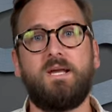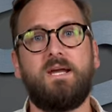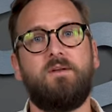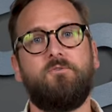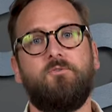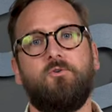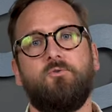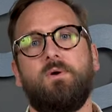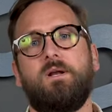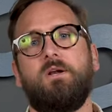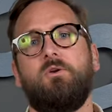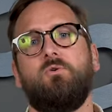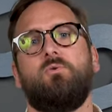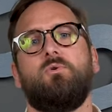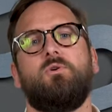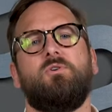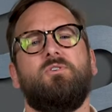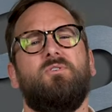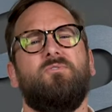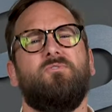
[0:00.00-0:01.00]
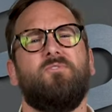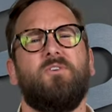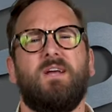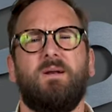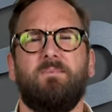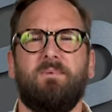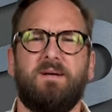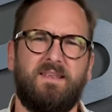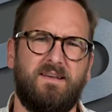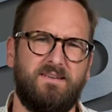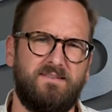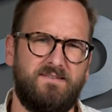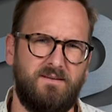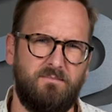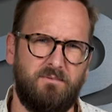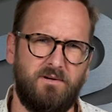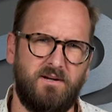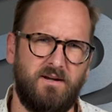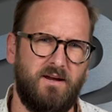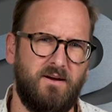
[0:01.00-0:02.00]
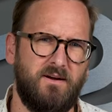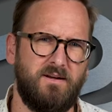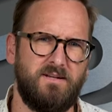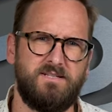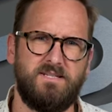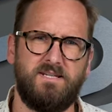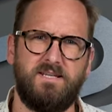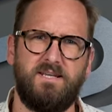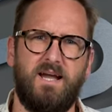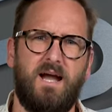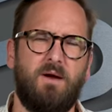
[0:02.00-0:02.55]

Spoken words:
again, if you're ready to order, don't forget about that See Better guarantee.